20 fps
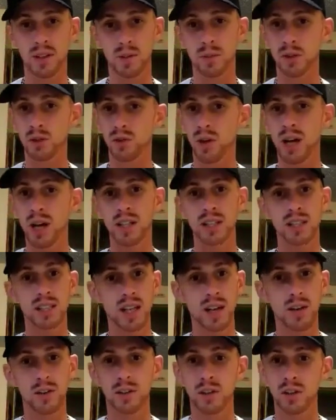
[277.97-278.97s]
Let me try this
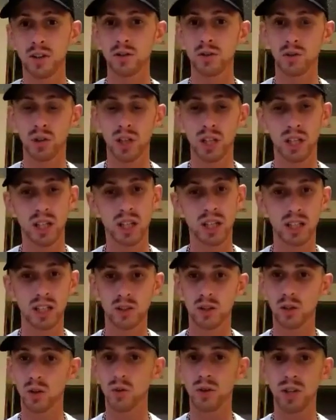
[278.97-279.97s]
out. You know, drinking
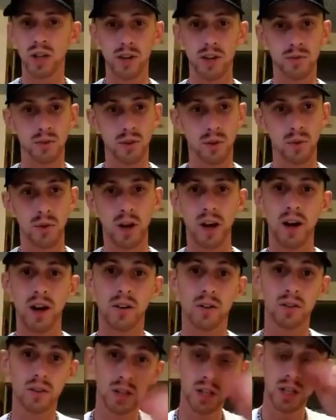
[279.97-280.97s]
gets old after a
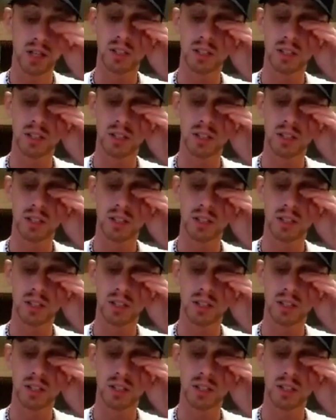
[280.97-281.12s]
while.